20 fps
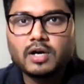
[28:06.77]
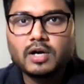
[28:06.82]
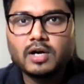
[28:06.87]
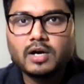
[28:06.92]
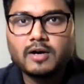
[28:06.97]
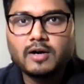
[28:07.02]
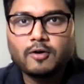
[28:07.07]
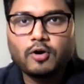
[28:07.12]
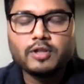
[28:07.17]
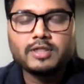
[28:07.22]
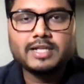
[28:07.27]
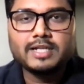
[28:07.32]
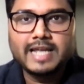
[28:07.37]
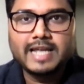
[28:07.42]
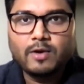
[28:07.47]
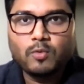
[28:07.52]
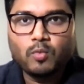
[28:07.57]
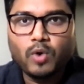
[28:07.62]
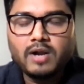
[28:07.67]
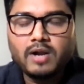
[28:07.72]
on
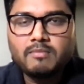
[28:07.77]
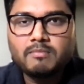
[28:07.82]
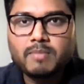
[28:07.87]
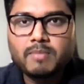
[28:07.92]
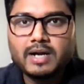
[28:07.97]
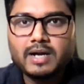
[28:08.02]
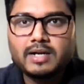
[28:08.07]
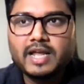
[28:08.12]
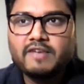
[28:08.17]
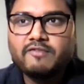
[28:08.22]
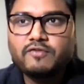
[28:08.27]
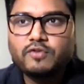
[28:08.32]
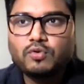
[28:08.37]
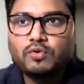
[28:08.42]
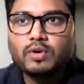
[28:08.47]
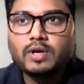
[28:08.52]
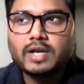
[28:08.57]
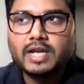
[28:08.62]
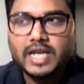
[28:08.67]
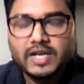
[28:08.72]
day one. But if
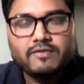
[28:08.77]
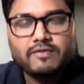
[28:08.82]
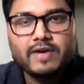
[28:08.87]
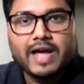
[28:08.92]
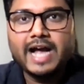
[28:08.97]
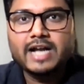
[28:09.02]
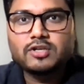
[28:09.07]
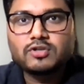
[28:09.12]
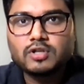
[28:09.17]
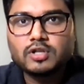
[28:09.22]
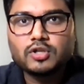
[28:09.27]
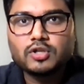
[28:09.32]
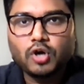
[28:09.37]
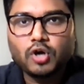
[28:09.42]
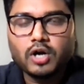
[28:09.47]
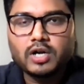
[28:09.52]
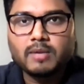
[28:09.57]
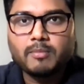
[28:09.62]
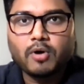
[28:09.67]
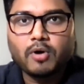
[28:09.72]
you give actual
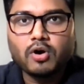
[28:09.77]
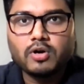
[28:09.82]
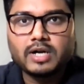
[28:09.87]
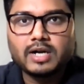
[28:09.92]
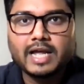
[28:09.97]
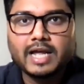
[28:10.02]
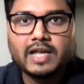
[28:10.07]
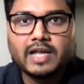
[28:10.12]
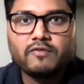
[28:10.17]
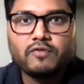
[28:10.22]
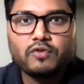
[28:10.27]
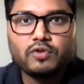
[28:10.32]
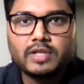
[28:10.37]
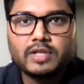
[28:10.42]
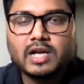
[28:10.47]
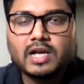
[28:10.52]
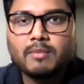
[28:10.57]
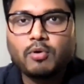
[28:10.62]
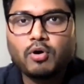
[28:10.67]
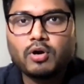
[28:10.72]
thought about it, like if you
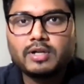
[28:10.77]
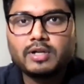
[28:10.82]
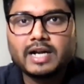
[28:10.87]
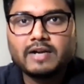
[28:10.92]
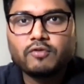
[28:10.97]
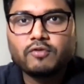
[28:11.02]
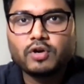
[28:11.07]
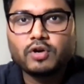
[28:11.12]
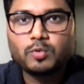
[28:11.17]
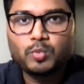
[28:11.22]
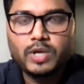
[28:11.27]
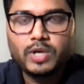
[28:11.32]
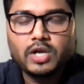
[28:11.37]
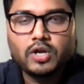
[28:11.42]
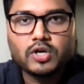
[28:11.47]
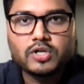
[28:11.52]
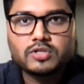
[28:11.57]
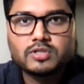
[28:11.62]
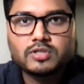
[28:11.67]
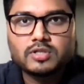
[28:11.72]
think about that for a
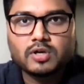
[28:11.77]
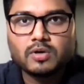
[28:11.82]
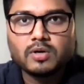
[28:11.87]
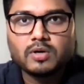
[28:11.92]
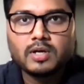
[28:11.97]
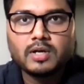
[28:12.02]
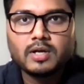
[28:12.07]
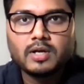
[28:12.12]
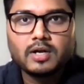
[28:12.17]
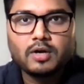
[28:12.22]
week or so,